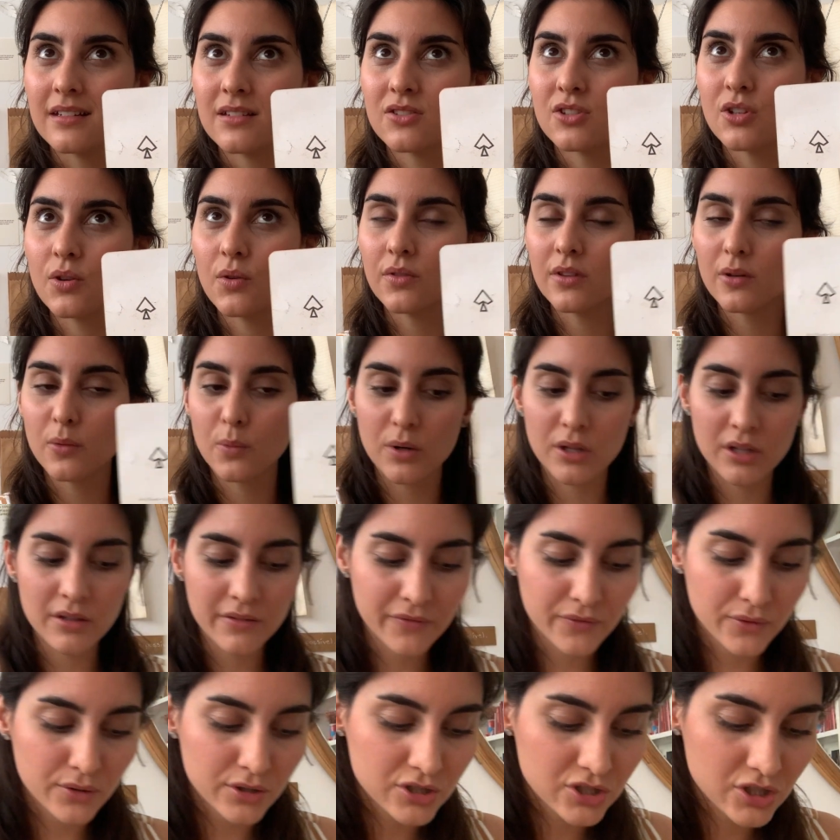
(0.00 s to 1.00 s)
So the Wheel of
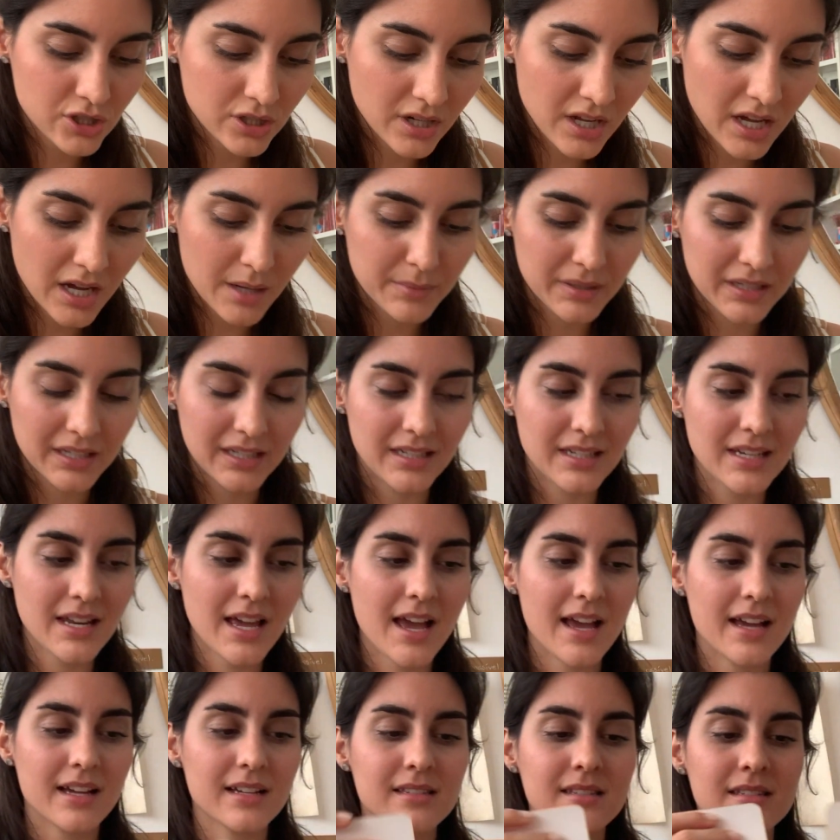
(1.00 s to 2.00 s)
Fortune coming
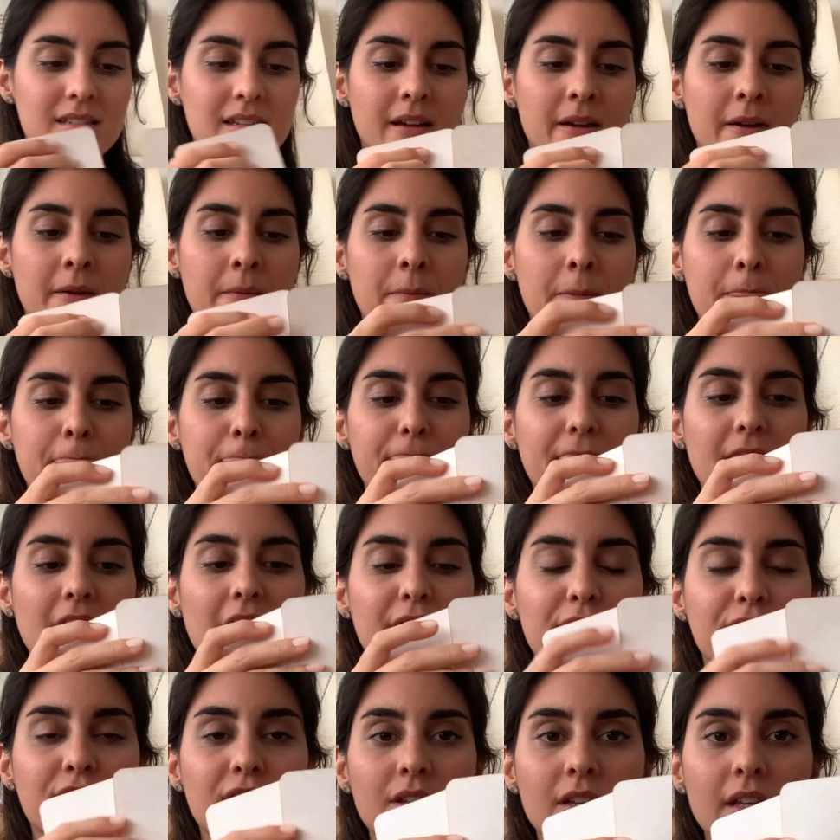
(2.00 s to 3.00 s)
next, I feel